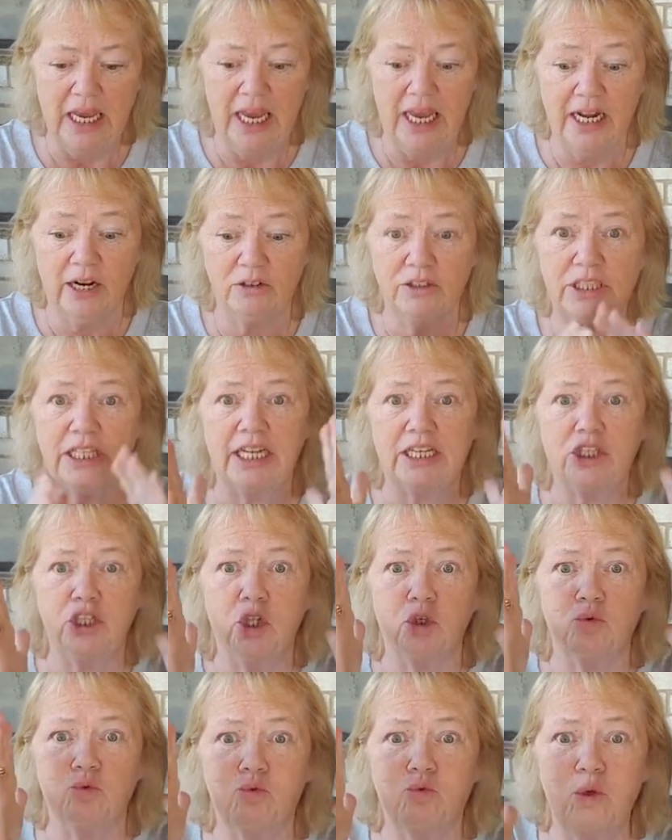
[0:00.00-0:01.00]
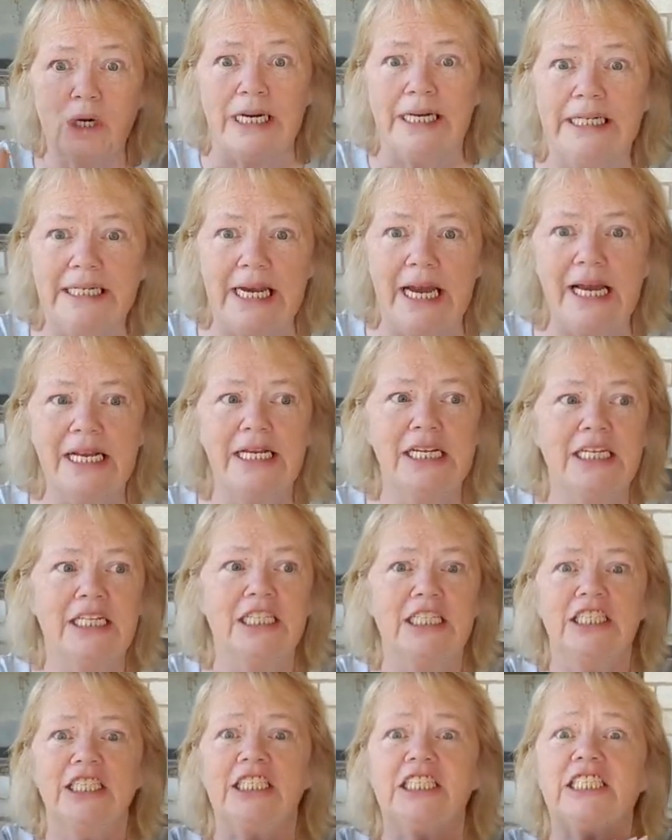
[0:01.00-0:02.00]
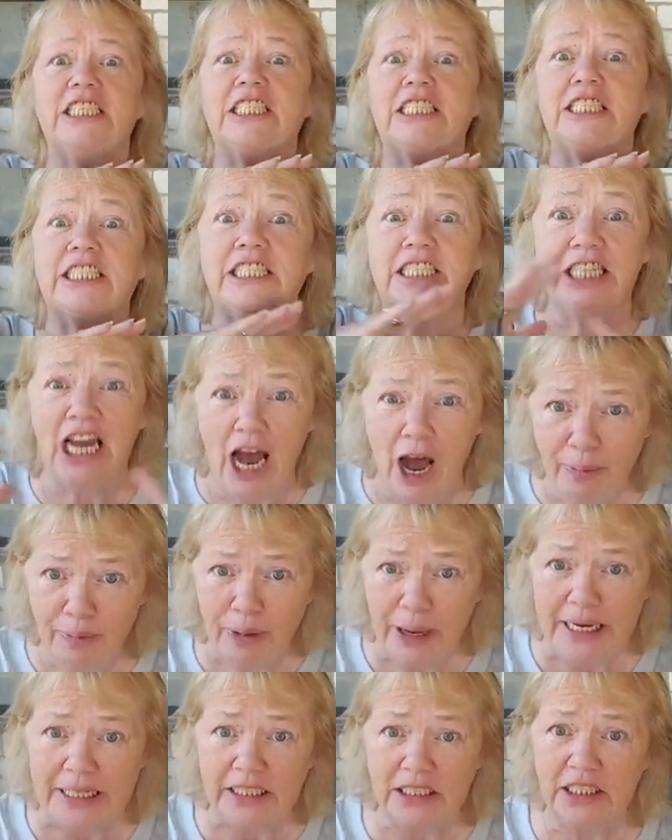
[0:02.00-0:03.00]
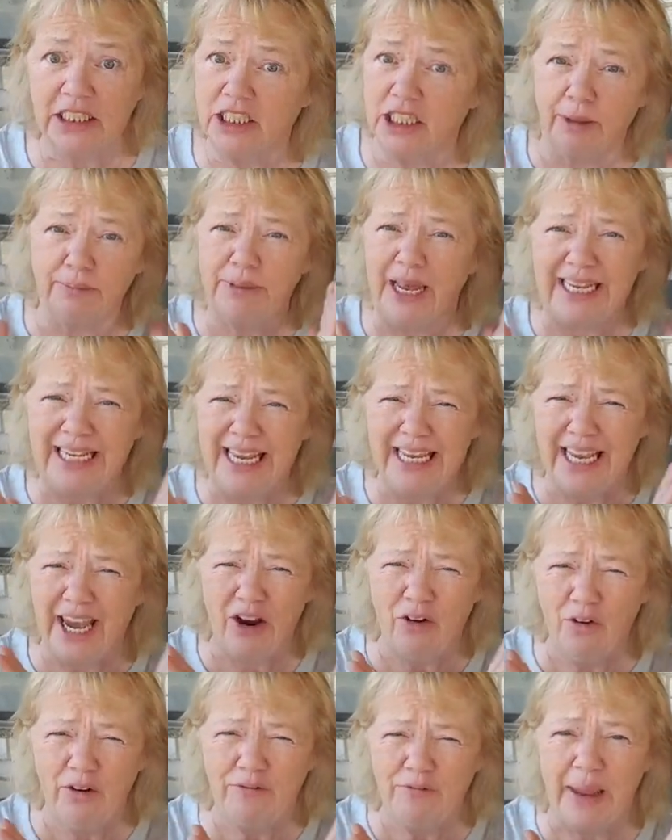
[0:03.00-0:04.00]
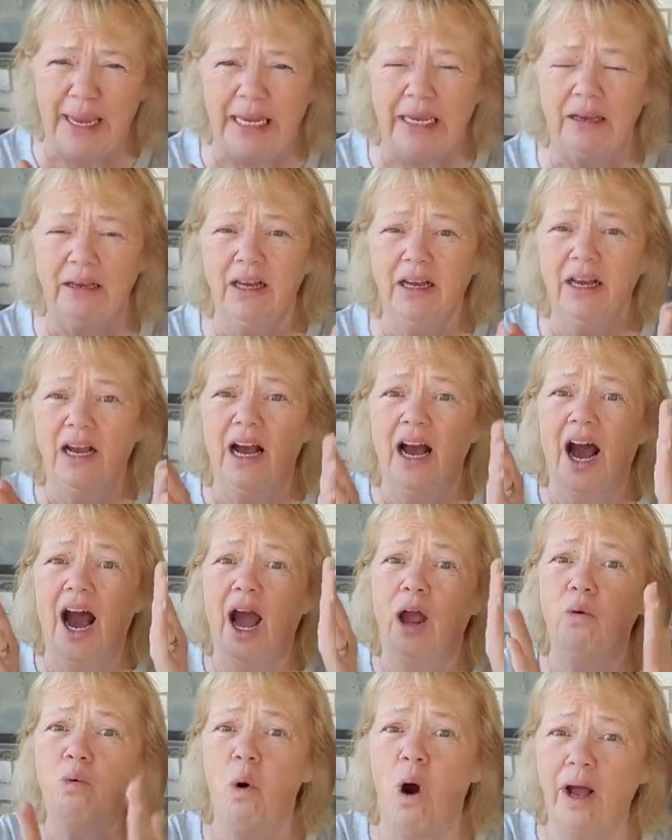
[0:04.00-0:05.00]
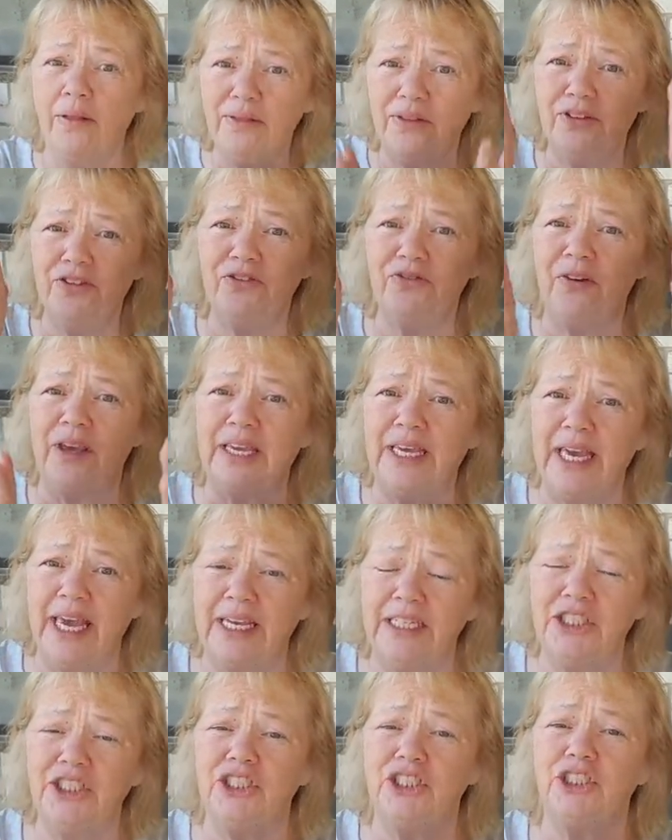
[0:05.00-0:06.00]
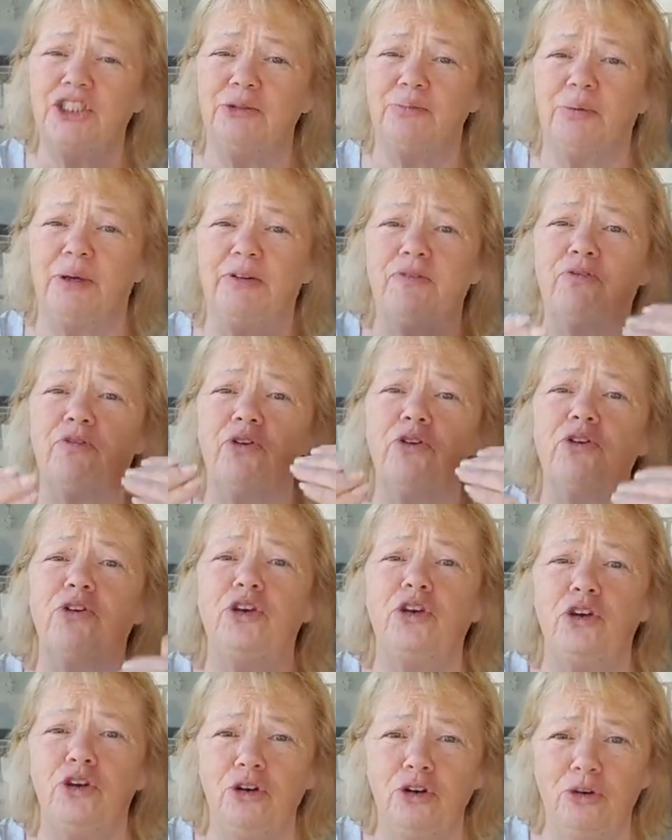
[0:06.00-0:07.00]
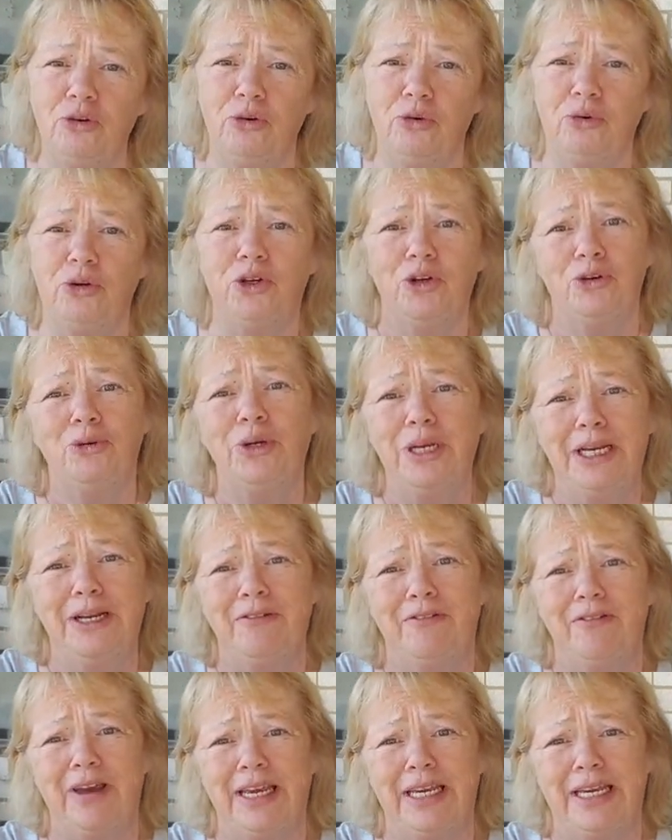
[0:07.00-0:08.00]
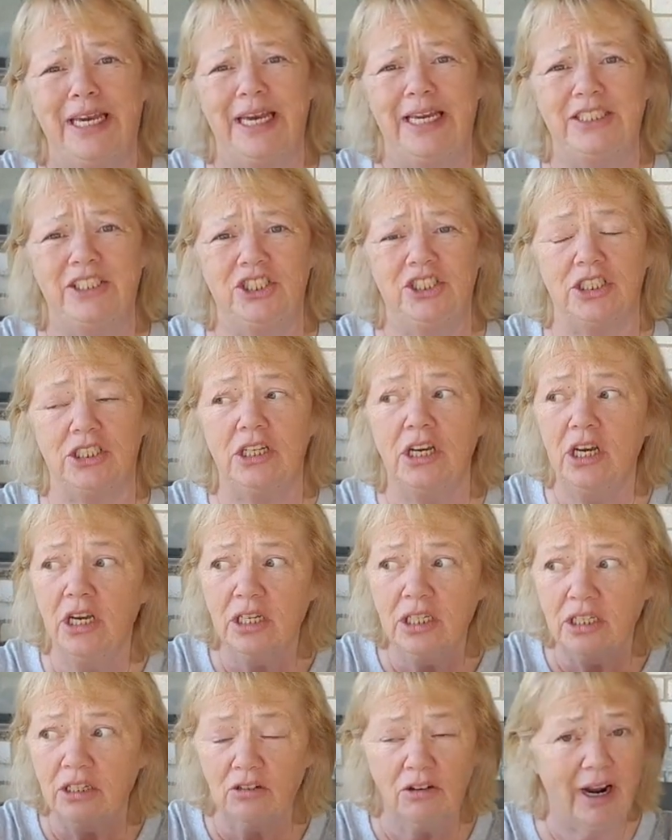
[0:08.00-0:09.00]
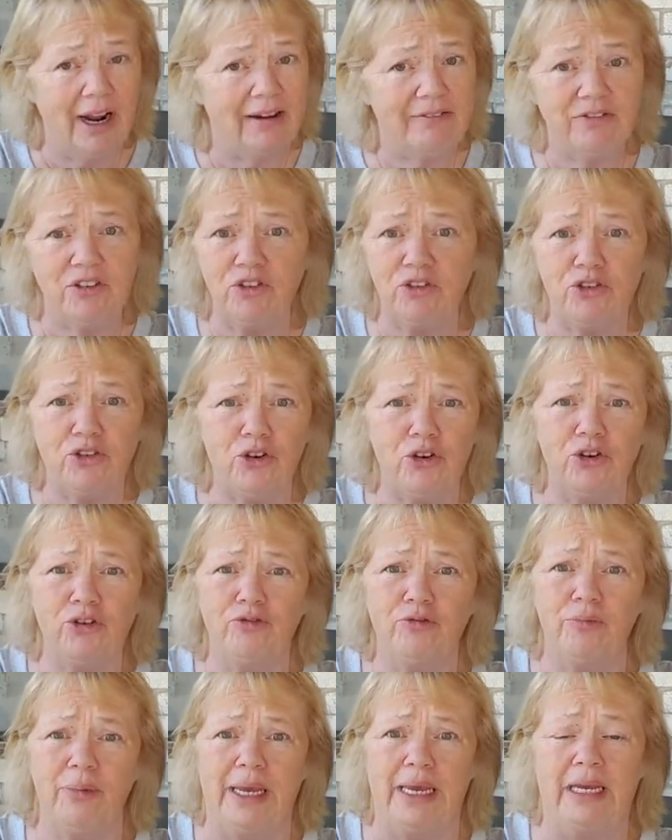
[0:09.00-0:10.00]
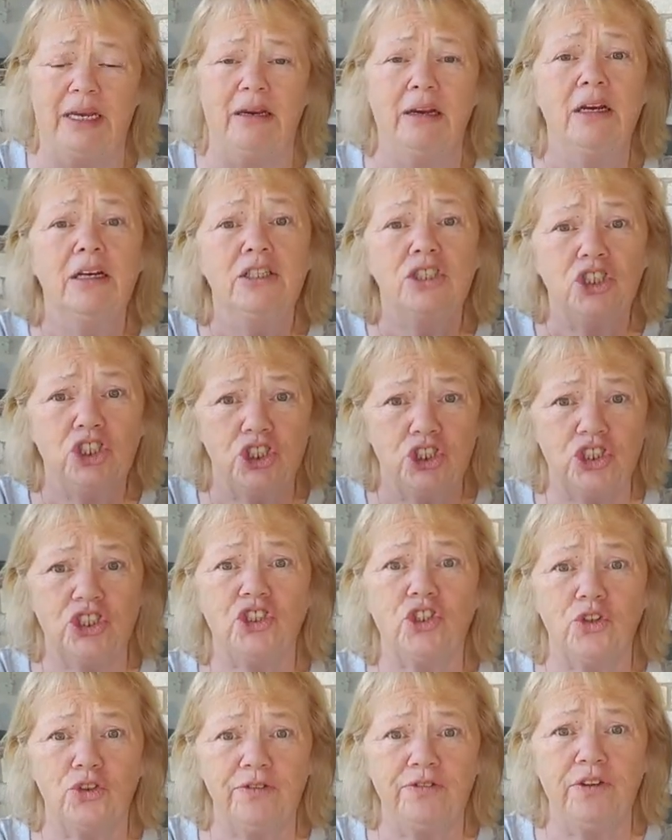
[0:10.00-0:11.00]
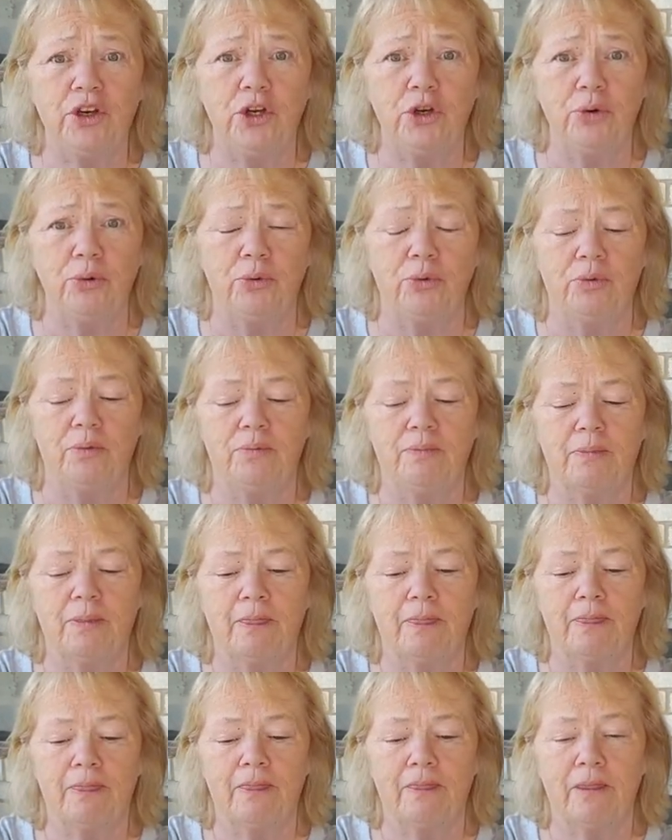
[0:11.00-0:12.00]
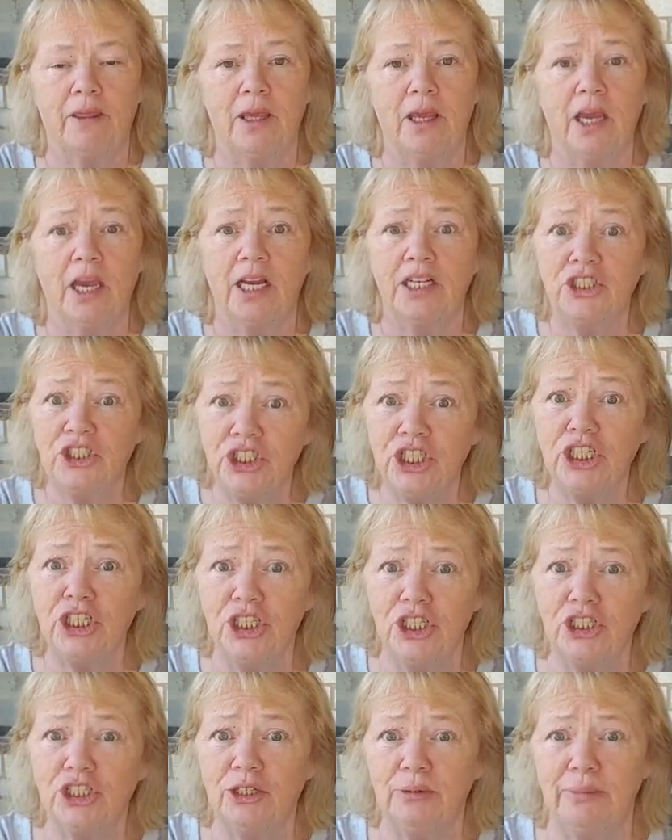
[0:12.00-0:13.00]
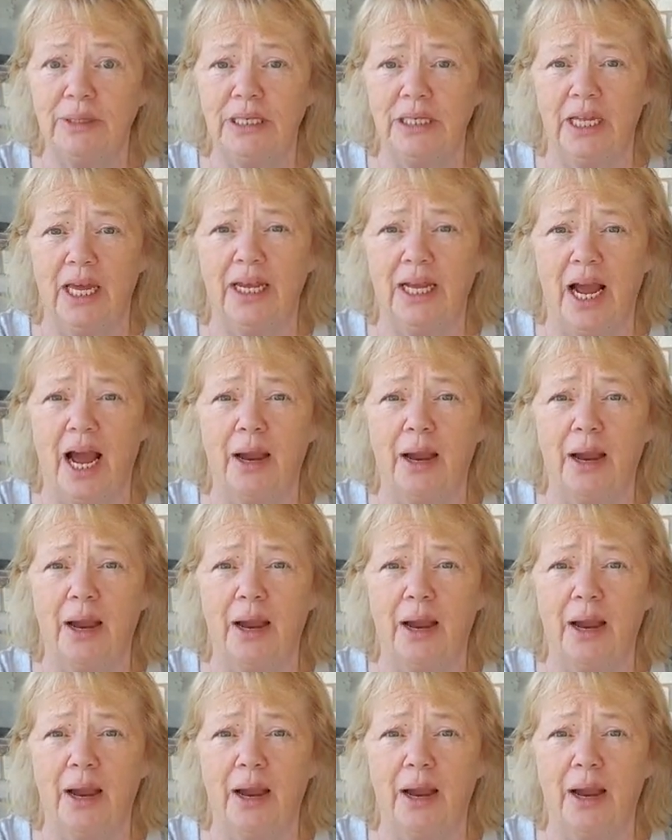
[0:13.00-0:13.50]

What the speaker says: And I was like, Loretta, stop it. Stop taking care of me. I want this vacation to be for you. You need a vacation. You don't have to serve me. Just serve you. And she looked at me like